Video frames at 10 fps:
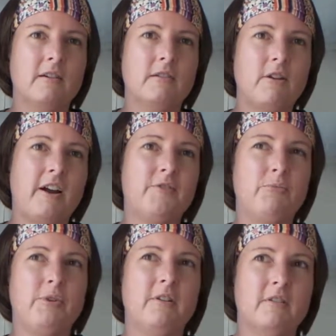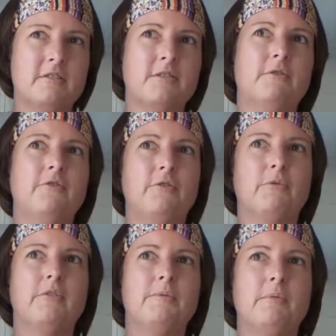craft beer, so if you're
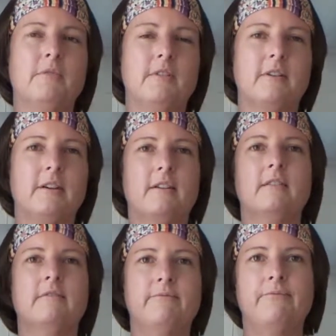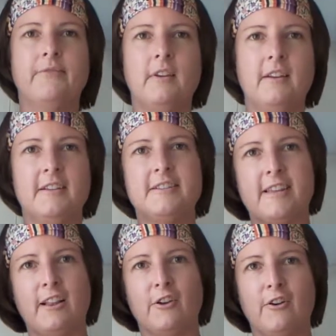one of these people that, like,
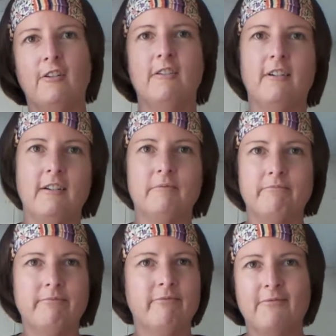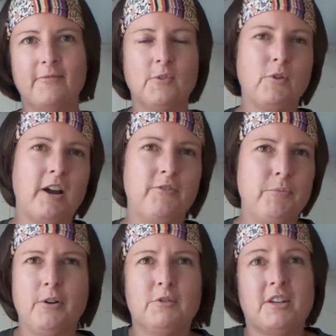cellar craft
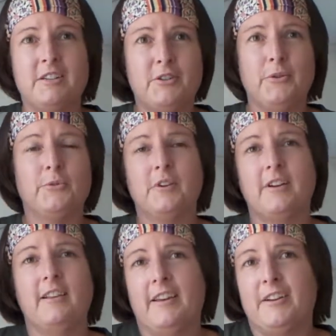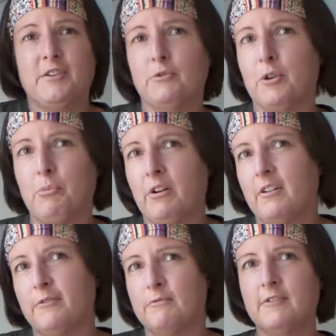beer, which I don't. I like to drink beer.
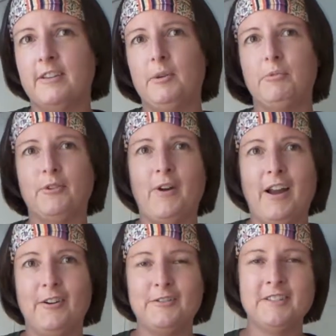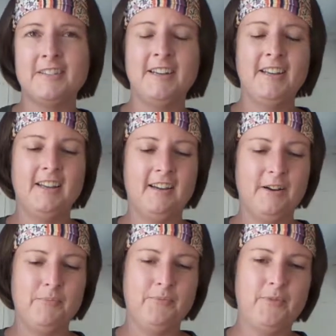I don't keep it around.
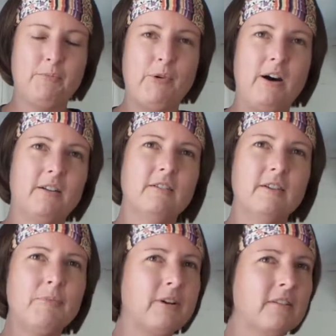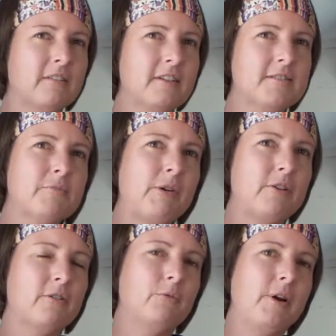The bottle apparently is a
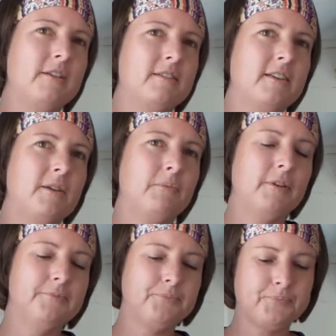better way to keep it.